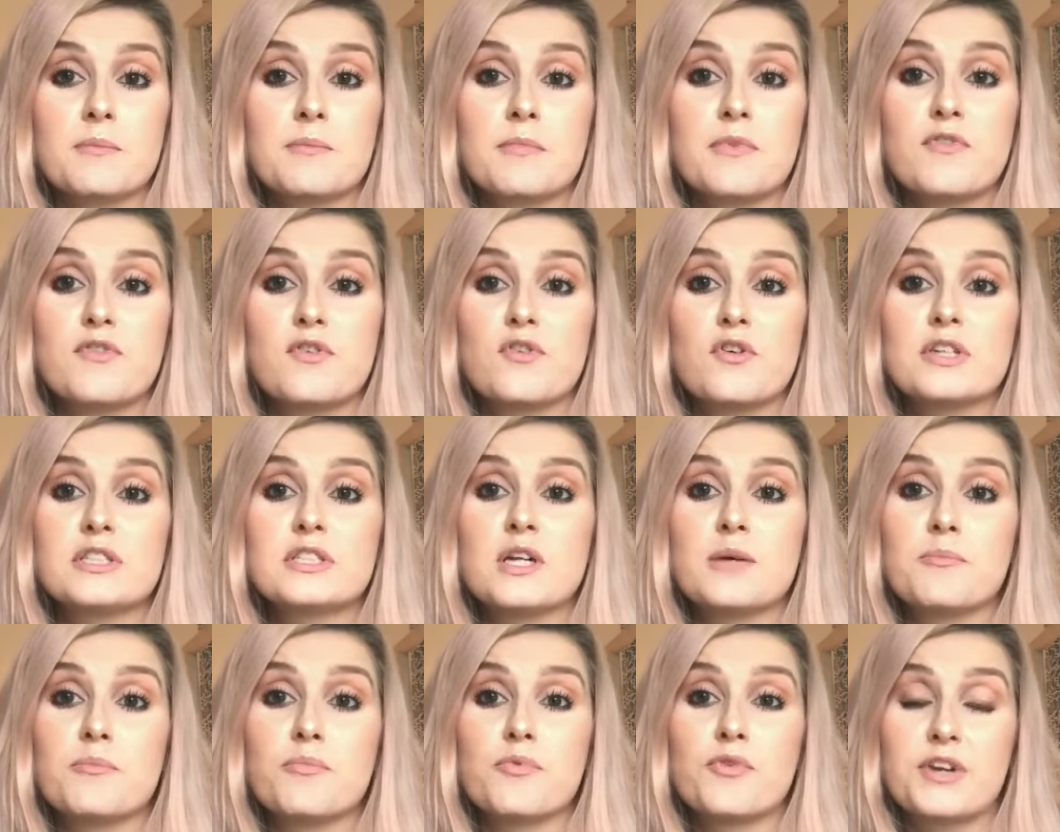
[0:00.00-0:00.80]
before I
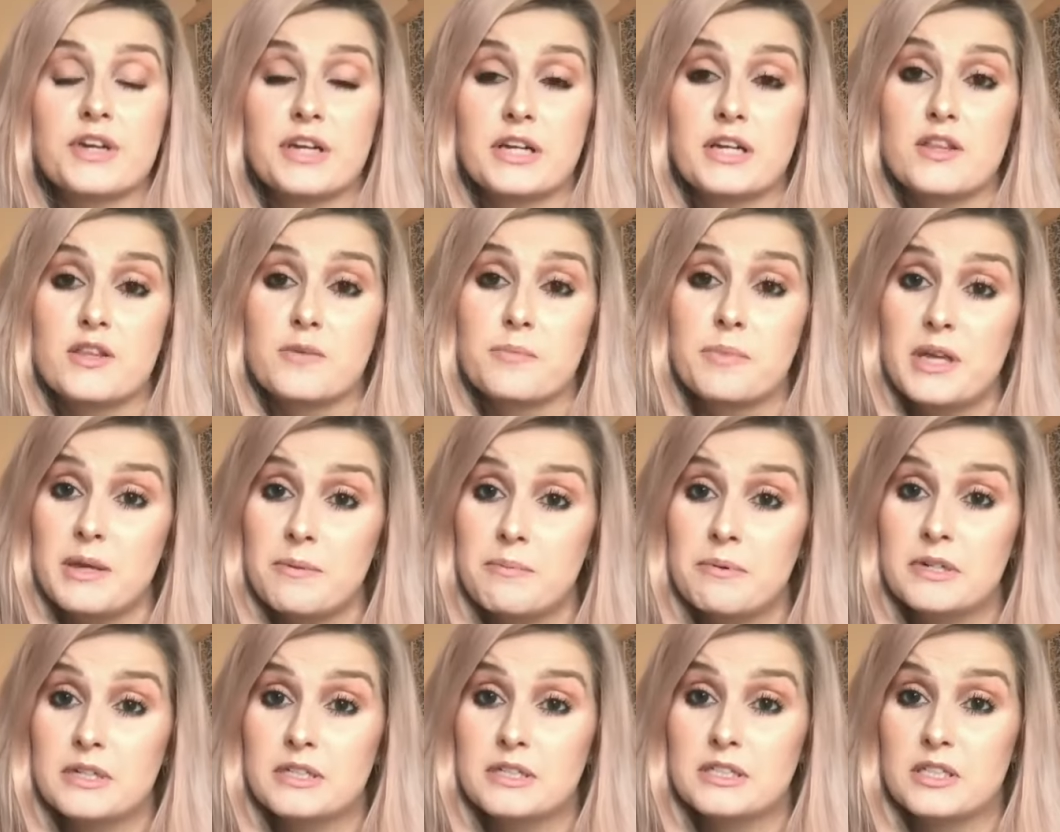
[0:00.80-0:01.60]
start bringing other
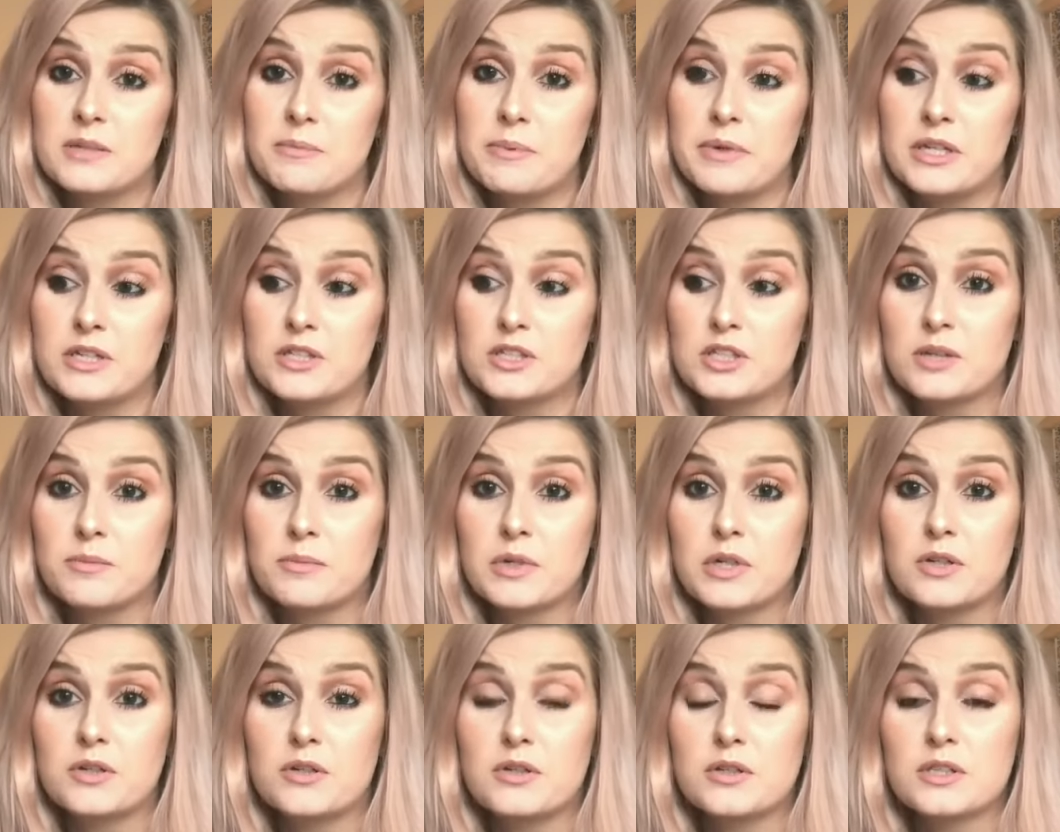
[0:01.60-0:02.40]
people into the picture,
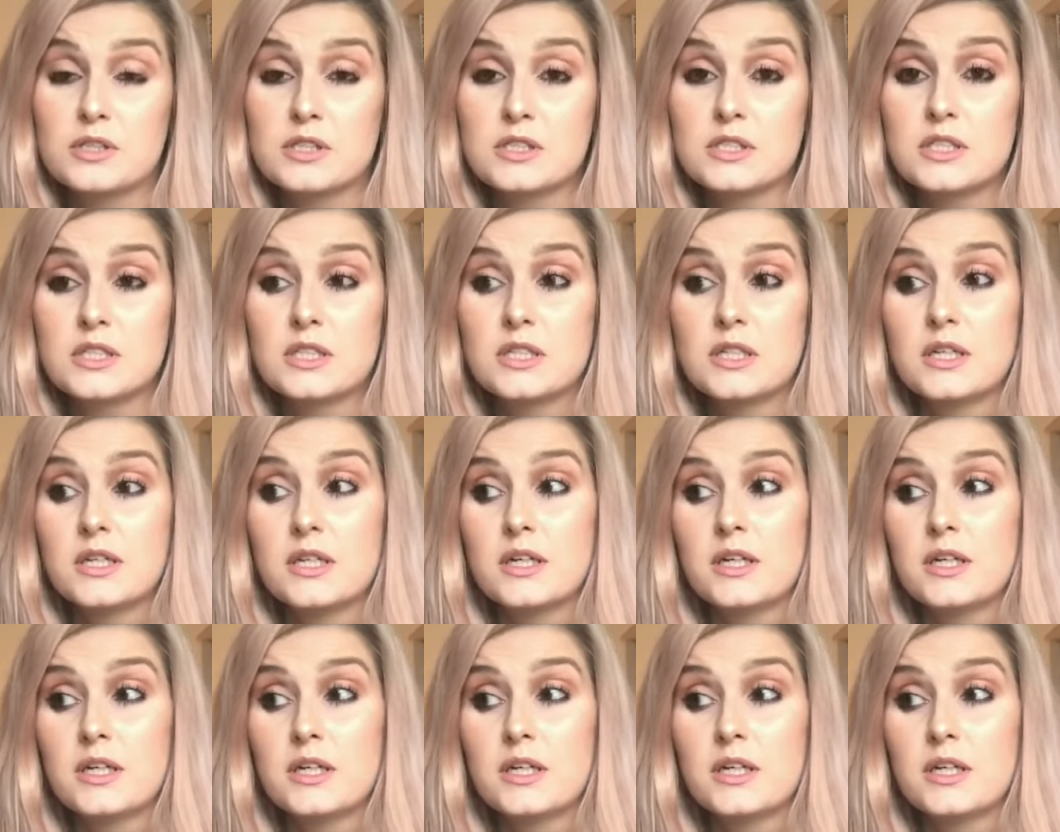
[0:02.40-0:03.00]
because,